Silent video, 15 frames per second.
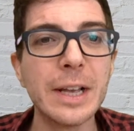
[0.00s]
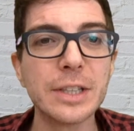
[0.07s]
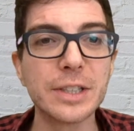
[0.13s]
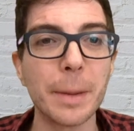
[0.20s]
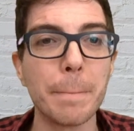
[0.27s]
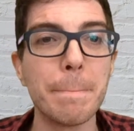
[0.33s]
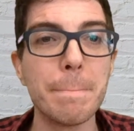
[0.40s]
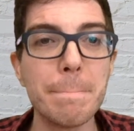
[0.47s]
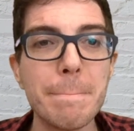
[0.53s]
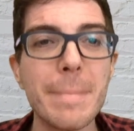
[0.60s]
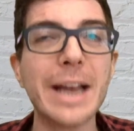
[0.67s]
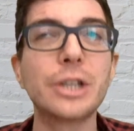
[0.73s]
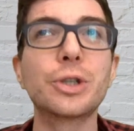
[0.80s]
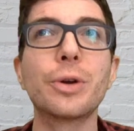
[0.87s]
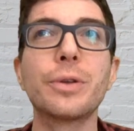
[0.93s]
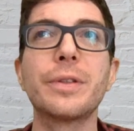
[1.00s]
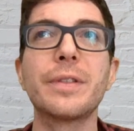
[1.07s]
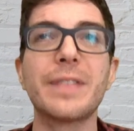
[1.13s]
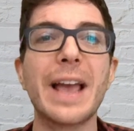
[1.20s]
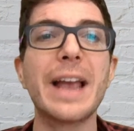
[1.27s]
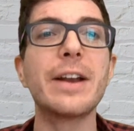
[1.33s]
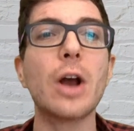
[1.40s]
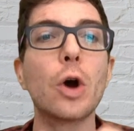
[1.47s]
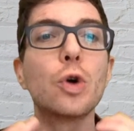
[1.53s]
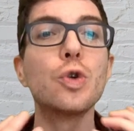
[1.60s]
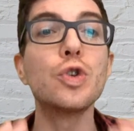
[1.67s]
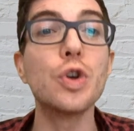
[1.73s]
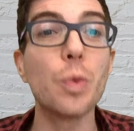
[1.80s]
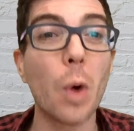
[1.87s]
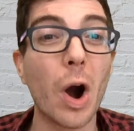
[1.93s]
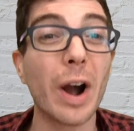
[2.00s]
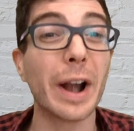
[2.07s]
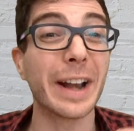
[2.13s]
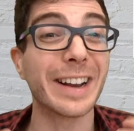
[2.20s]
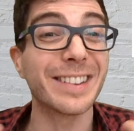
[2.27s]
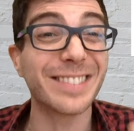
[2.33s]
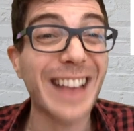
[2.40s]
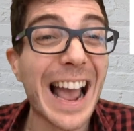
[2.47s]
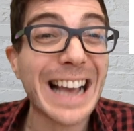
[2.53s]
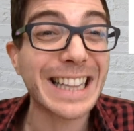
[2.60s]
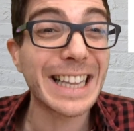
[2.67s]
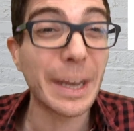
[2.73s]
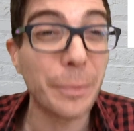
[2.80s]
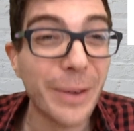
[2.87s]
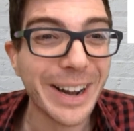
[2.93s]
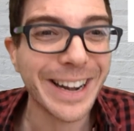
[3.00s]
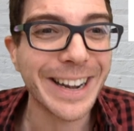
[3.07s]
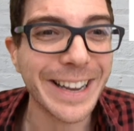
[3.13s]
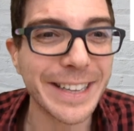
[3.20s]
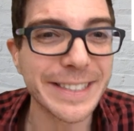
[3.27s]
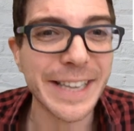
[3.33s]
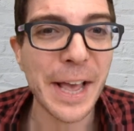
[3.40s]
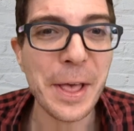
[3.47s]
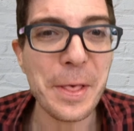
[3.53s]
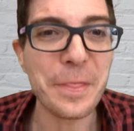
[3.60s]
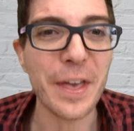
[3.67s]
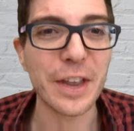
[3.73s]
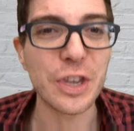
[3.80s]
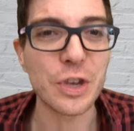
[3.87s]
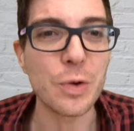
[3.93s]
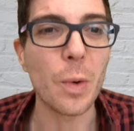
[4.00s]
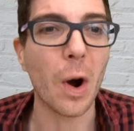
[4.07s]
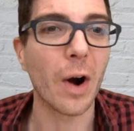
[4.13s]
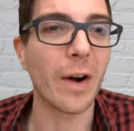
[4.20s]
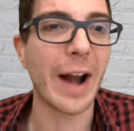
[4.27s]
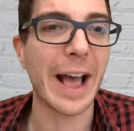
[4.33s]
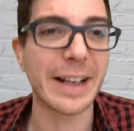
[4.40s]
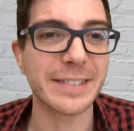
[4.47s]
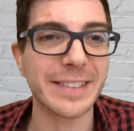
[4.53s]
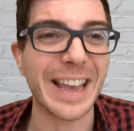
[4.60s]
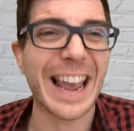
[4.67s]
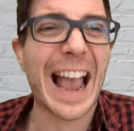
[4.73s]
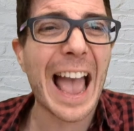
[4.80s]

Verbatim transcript: to make sure that they know who you are and exactly what it is that you are asking.